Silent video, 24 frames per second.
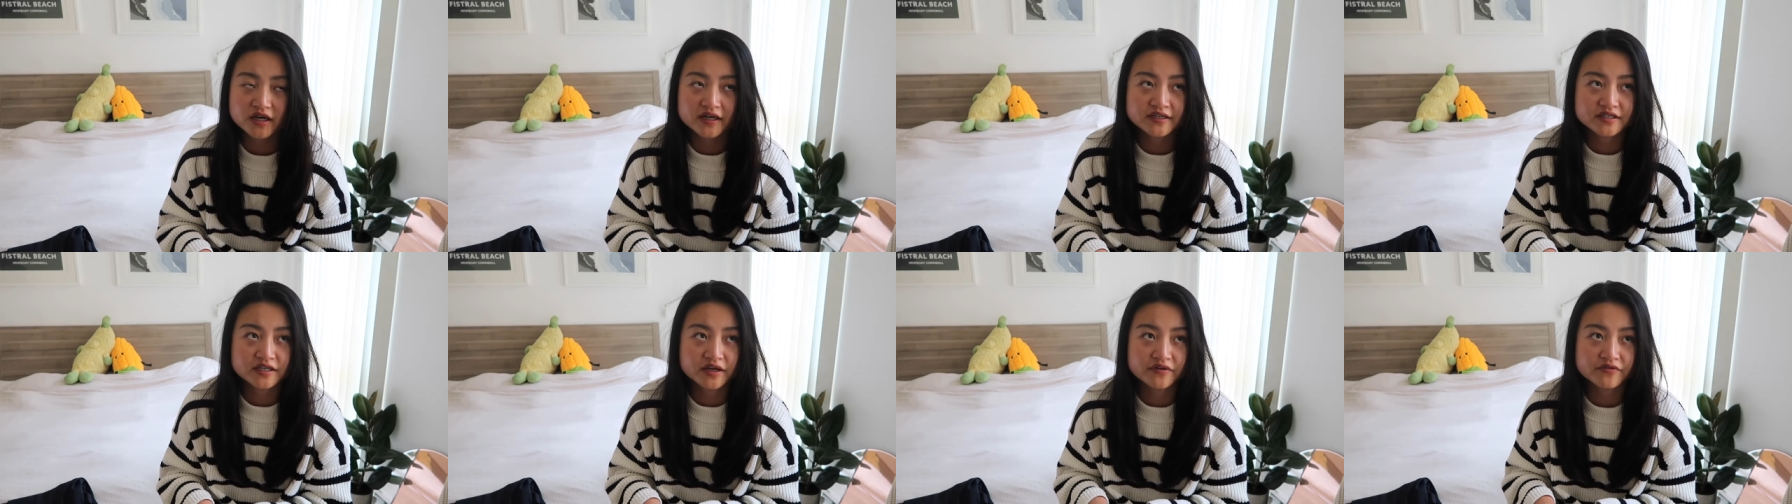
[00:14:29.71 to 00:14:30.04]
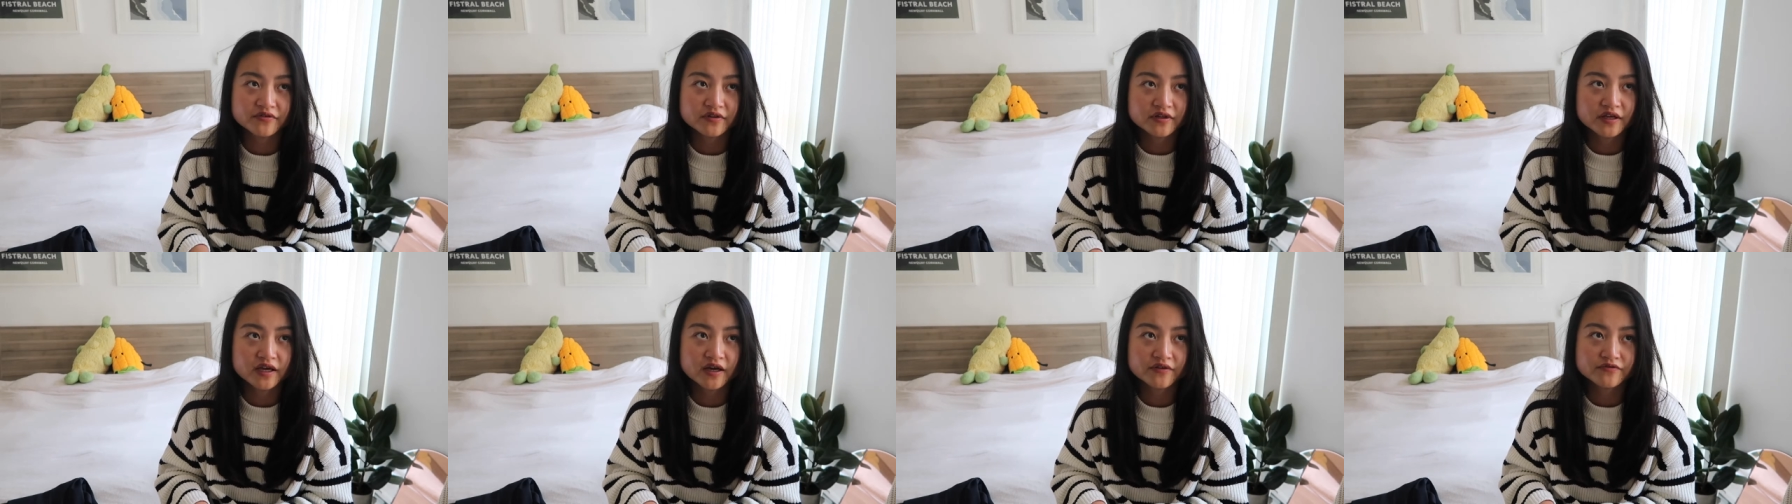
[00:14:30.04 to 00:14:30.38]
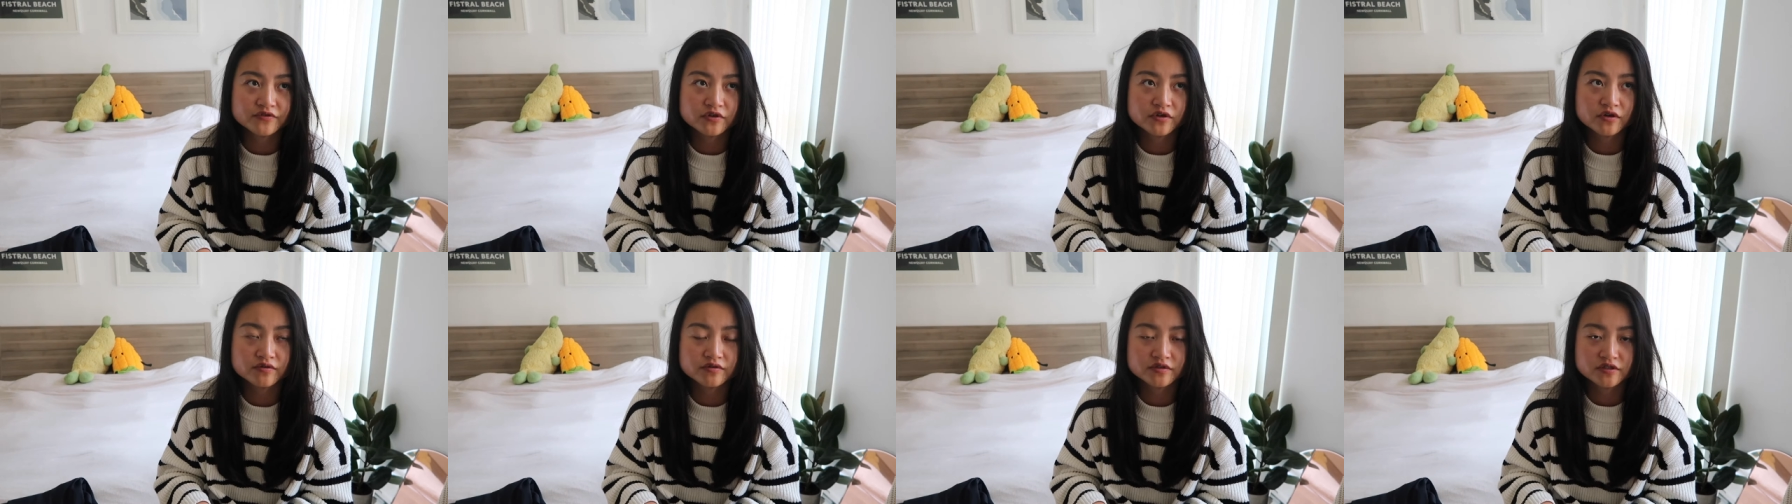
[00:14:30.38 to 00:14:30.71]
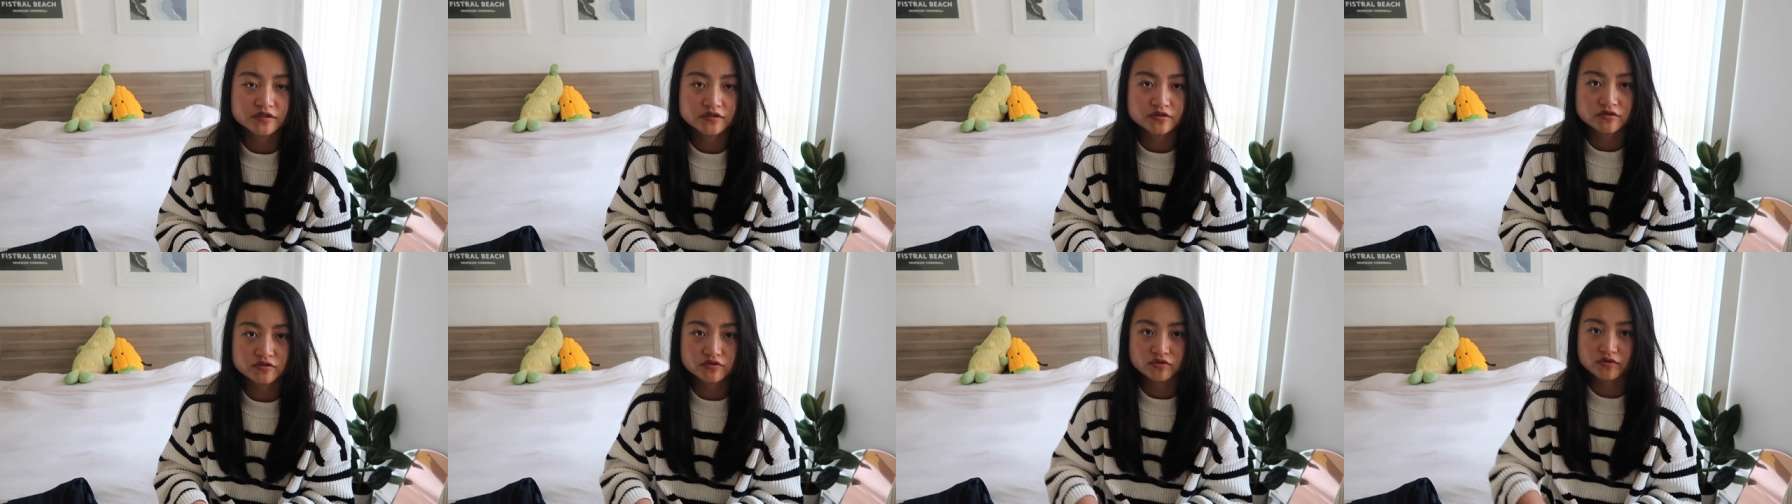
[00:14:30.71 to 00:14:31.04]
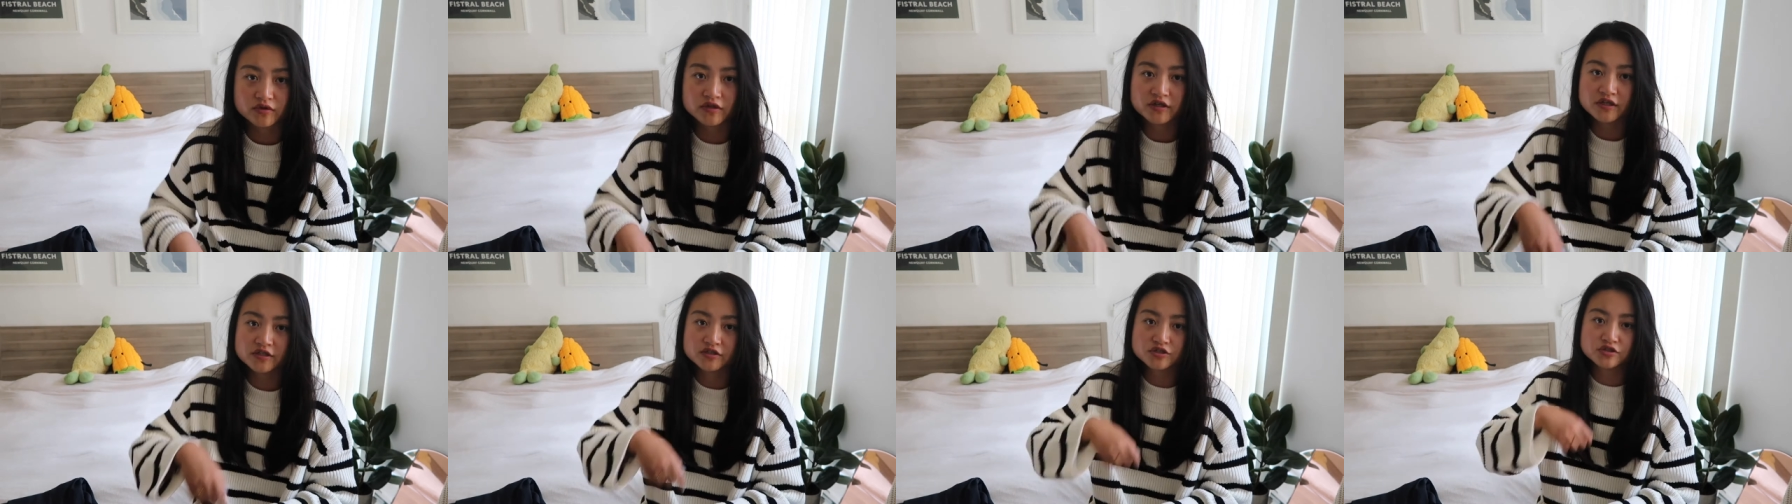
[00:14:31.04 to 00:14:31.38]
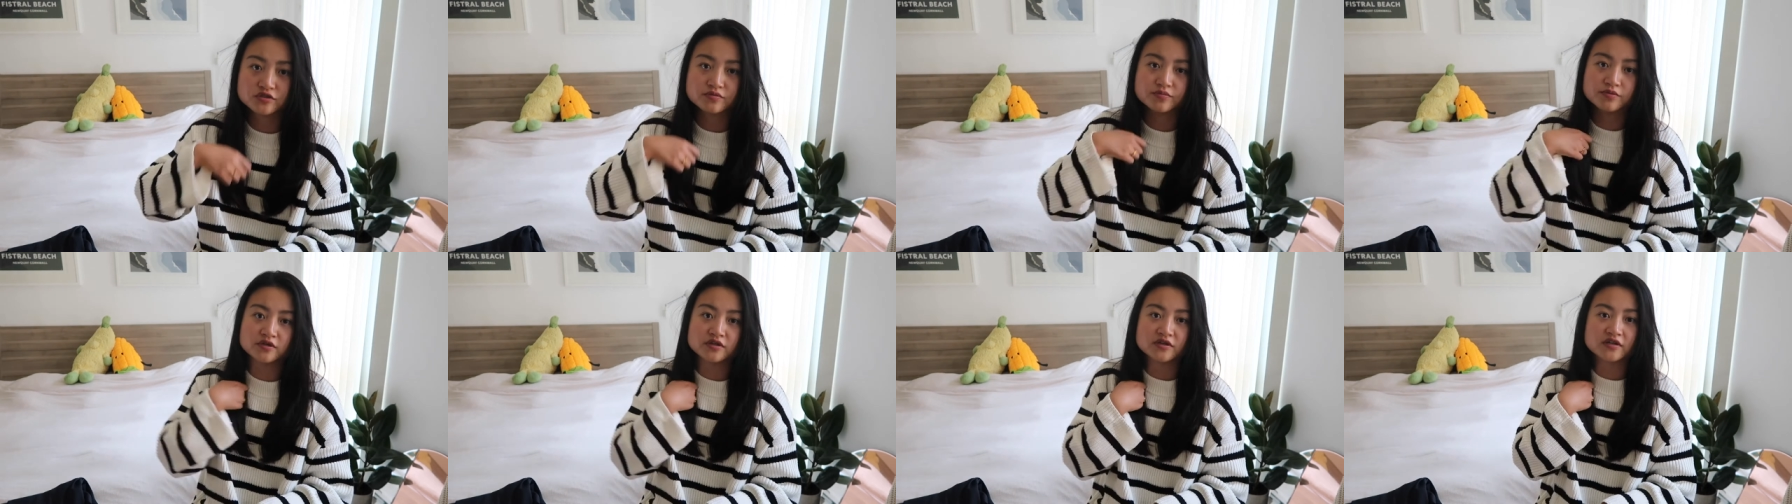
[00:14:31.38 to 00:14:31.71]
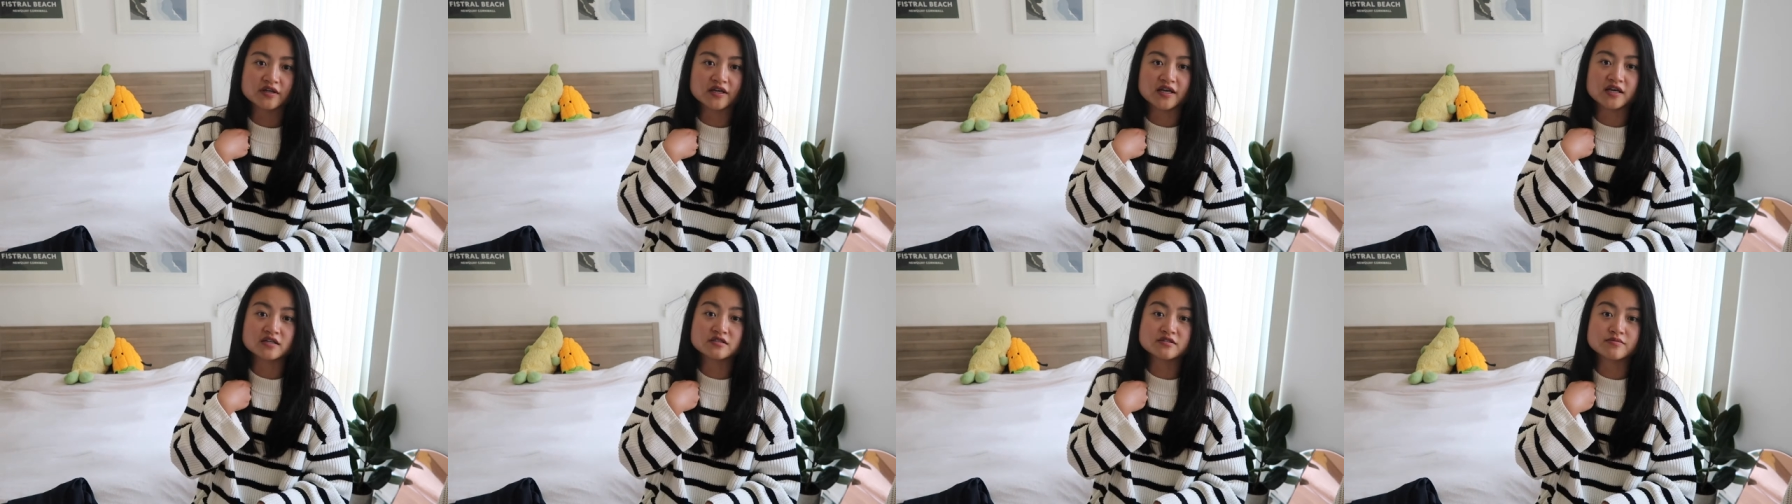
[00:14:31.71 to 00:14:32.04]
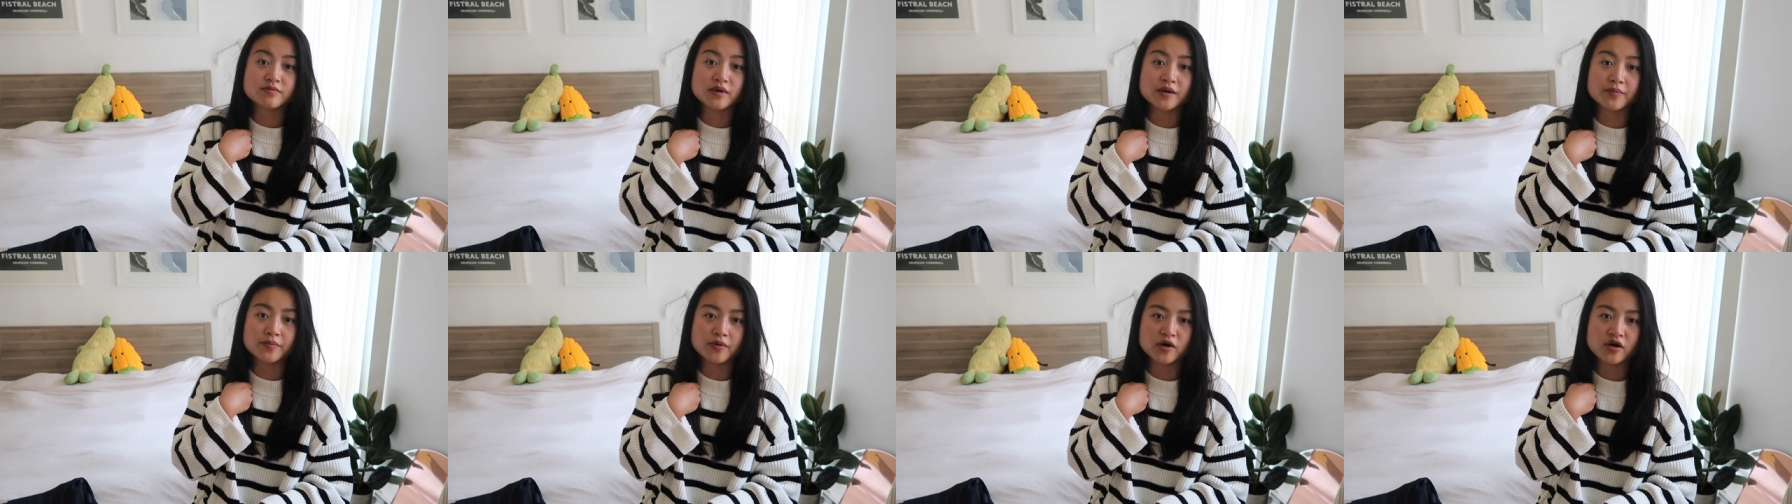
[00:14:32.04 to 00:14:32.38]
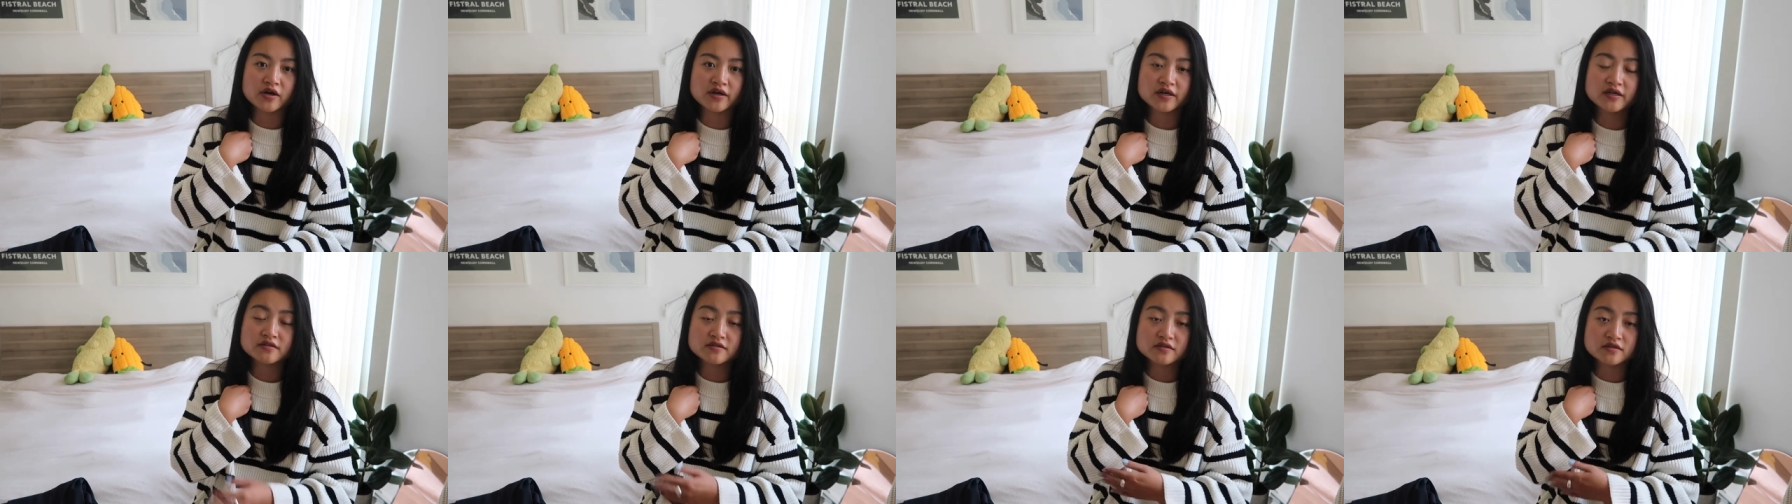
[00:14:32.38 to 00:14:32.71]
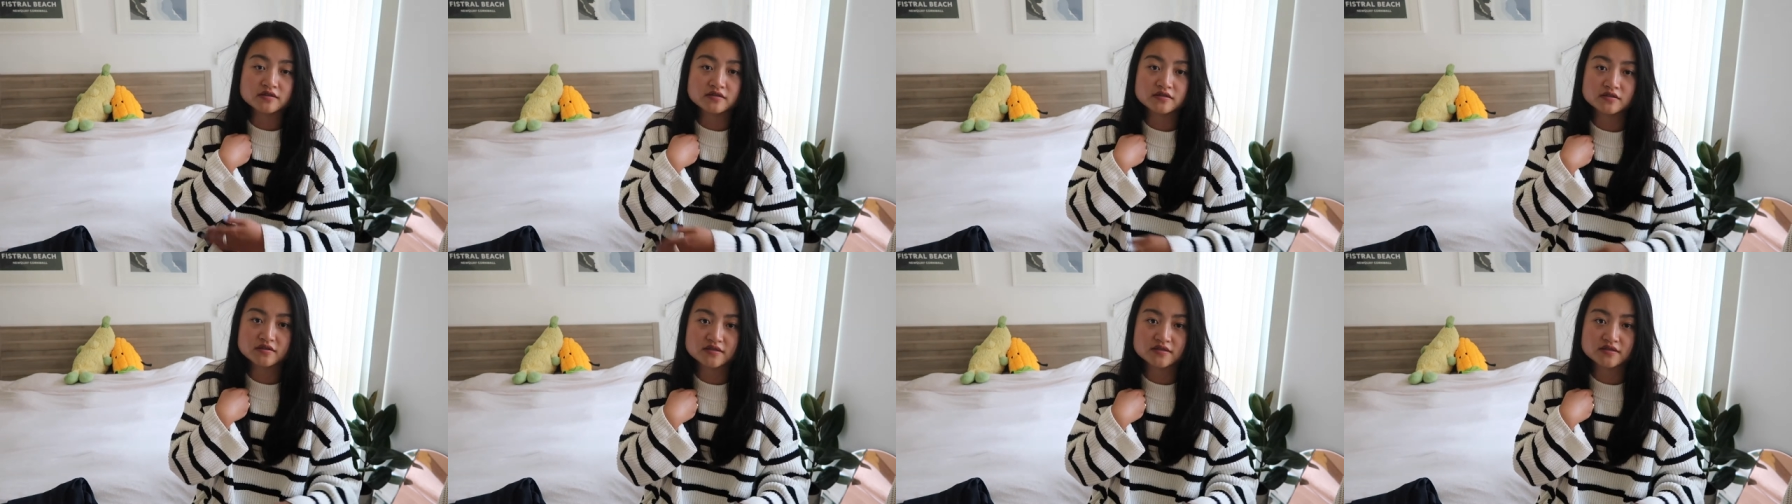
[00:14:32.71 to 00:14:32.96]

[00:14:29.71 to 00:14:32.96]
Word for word: I definitely have to go into store and just put it against my body to